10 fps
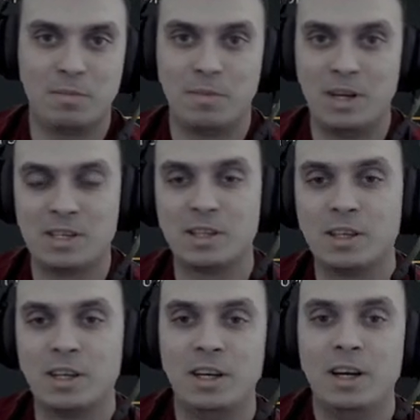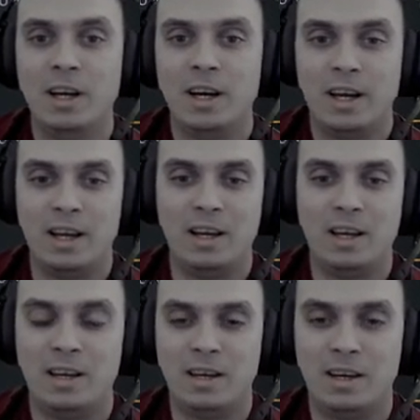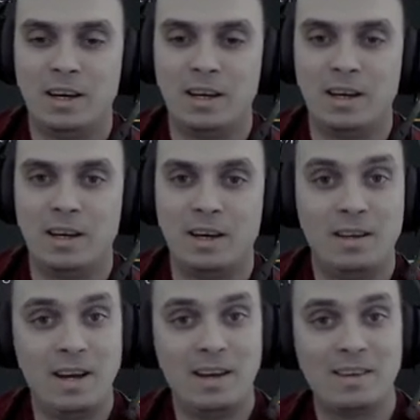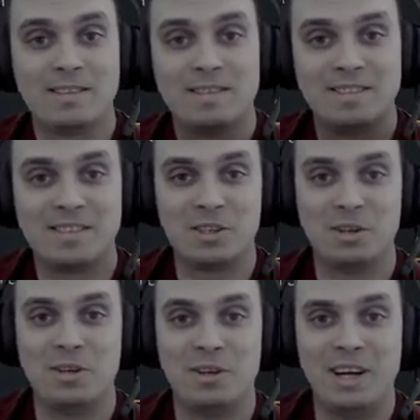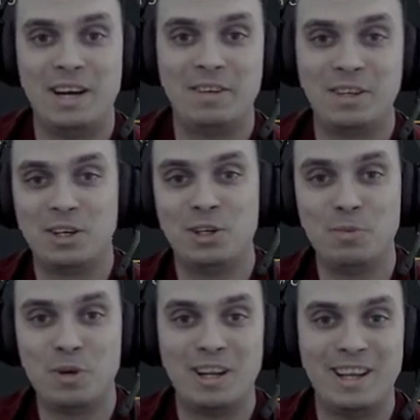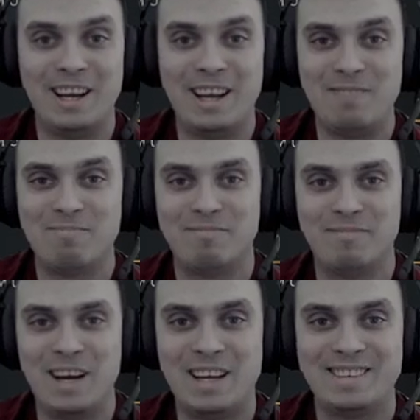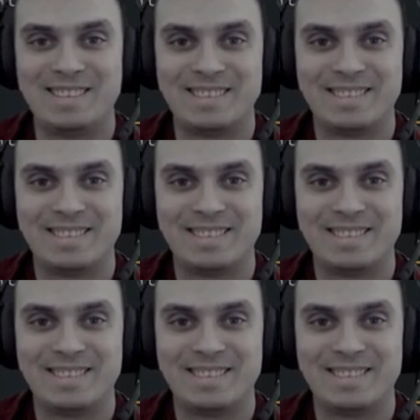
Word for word: basically. And uh, yeah, so you all have a good one in day and night. Bye.